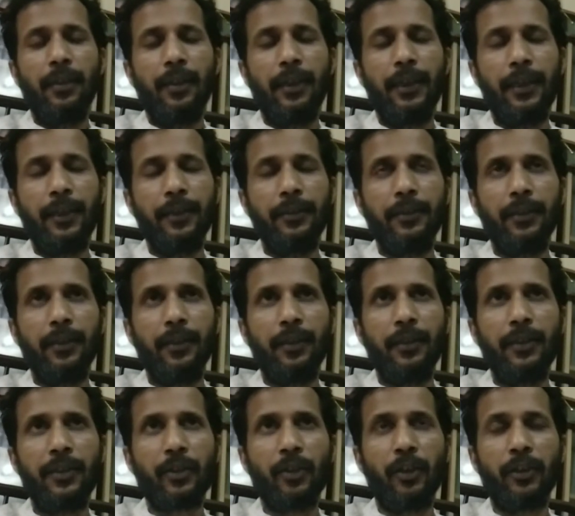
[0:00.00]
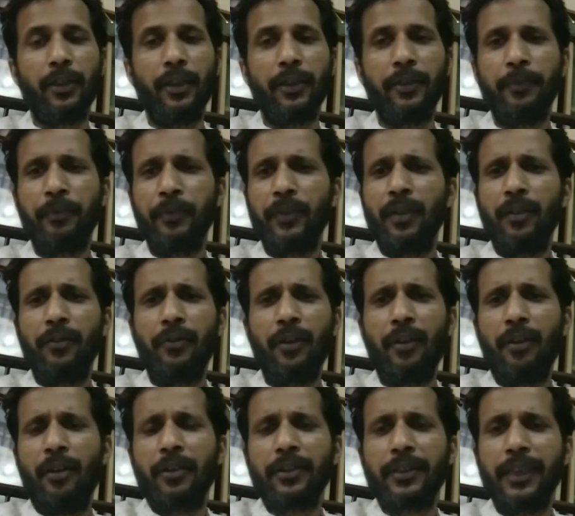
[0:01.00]
and Scotland for a
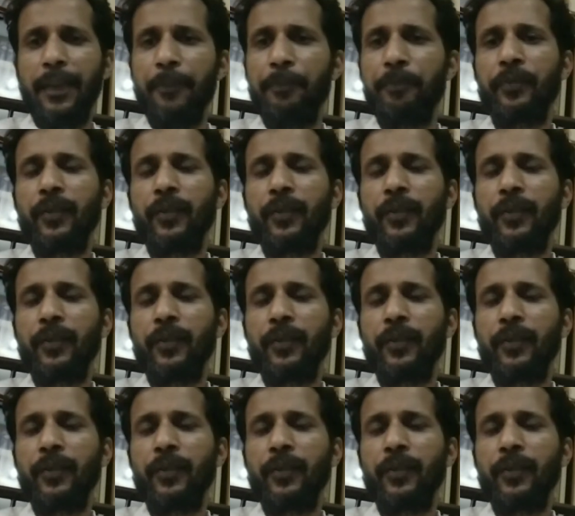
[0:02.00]
long time,